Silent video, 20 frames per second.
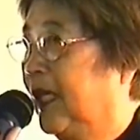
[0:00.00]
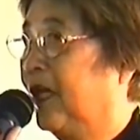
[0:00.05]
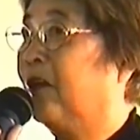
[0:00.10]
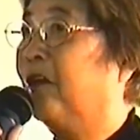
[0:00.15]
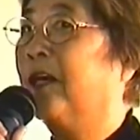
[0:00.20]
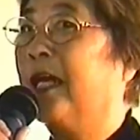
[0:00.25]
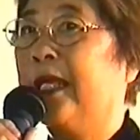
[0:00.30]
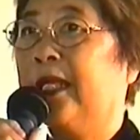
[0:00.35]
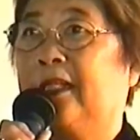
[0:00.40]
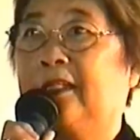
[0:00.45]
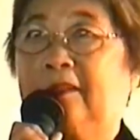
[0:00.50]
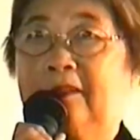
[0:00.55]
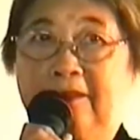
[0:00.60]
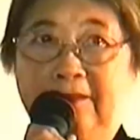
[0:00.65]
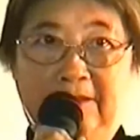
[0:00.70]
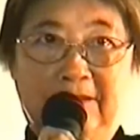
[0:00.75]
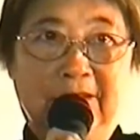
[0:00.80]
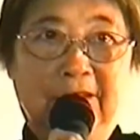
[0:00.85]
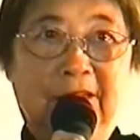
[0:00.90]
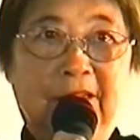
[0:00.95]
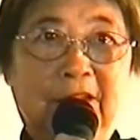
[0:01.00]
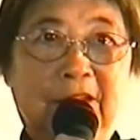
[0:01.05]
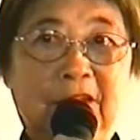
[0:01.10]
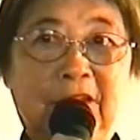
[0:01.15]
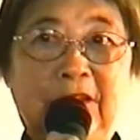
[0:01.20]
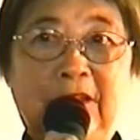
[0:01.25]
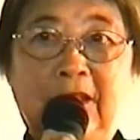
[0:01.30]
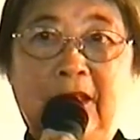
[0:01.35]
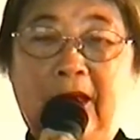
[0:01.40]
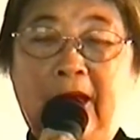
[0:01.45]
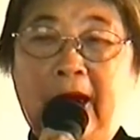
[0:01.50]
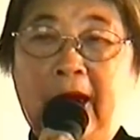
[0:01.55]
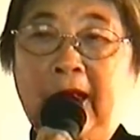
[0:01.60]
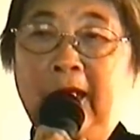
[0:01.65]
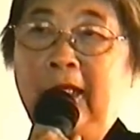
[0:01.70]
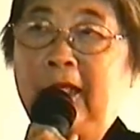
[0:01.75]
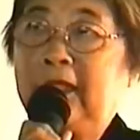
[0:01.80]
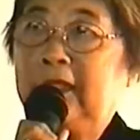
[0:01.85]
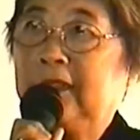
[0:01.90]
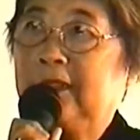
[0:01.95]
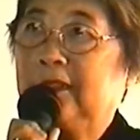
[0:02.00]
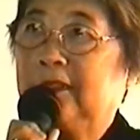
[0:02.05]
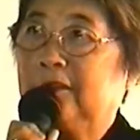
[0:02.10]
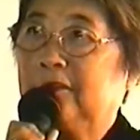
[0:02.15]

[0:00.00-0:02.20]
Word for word: Oh, and I